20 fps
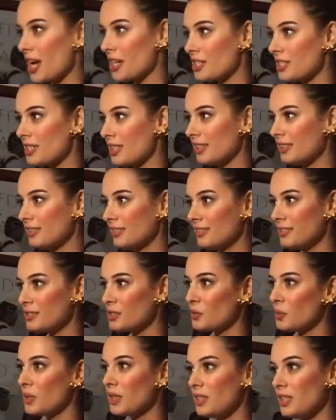garage sale.
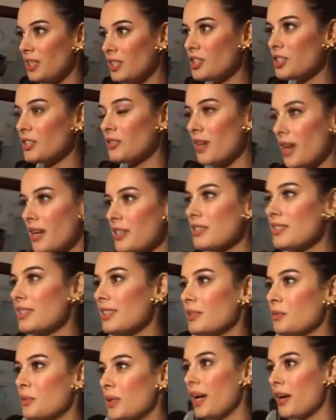So with each garage
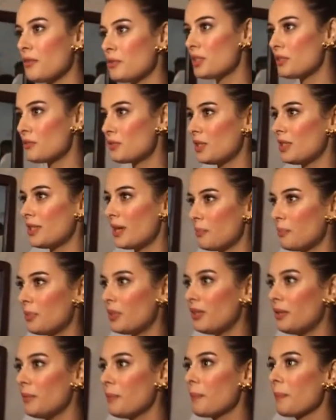sale, we have a different
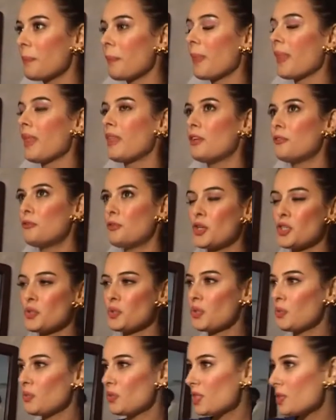number. The
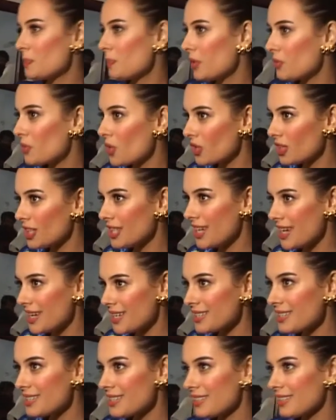first one was by Rocky
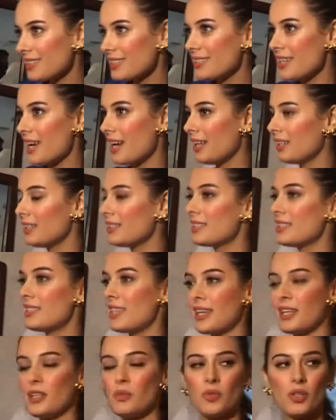S, designed. The
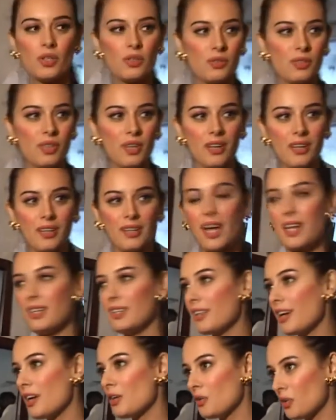second one, uh,
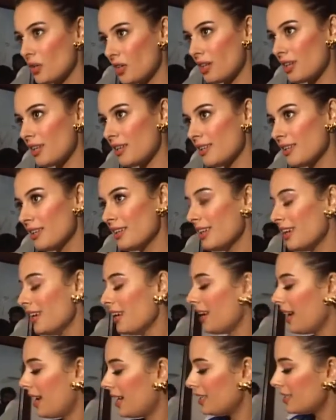Kanika Goyal,
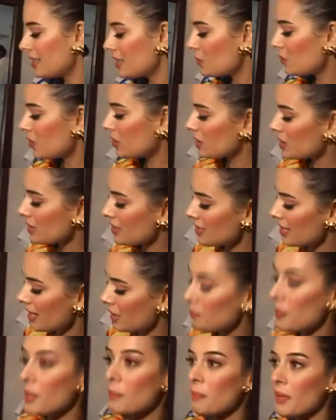and this one is
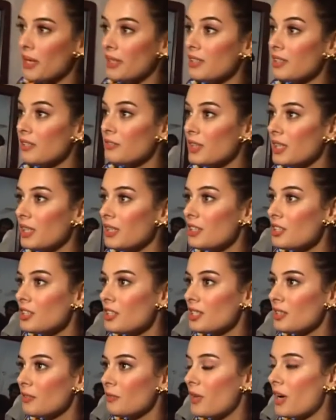designed by Panervi.
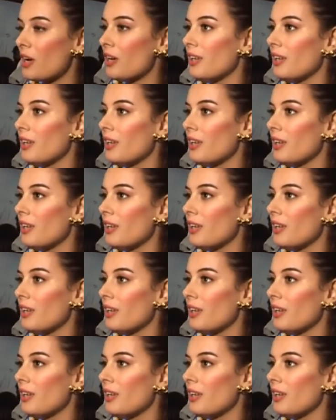She's a